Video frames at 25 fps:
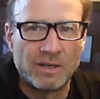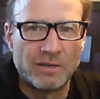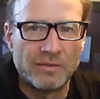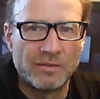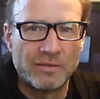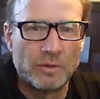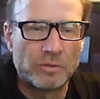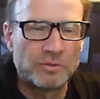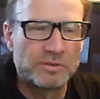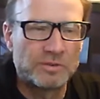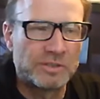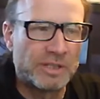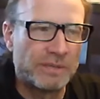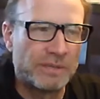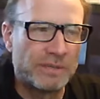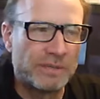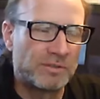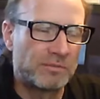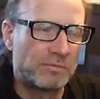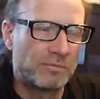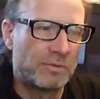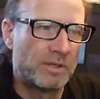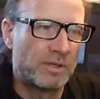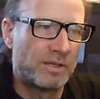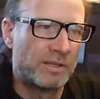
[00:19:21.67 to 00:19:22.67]
Those types
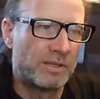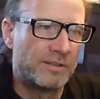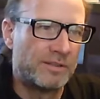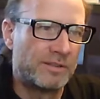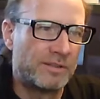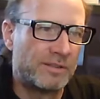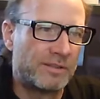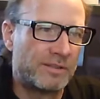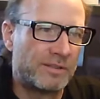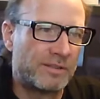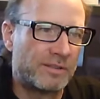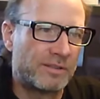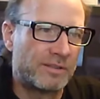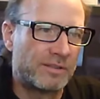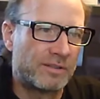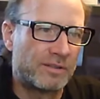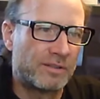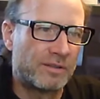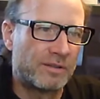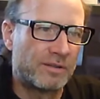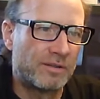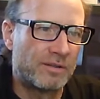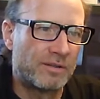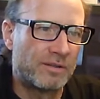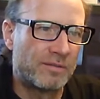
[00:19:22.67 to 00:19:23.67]
of runs,
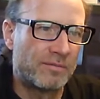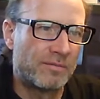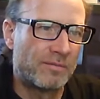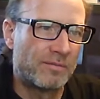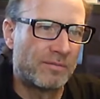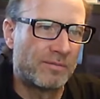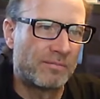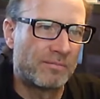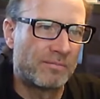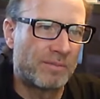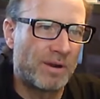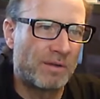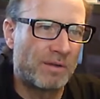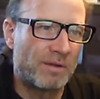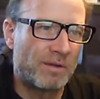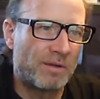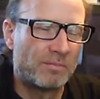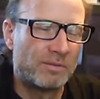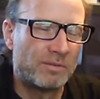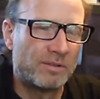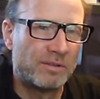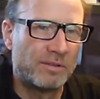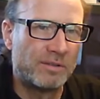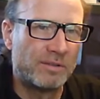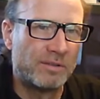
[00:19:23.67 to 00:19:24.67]

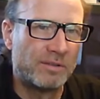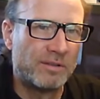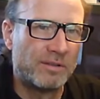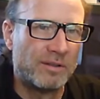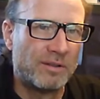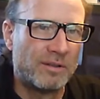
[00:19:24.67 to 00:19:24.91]
probably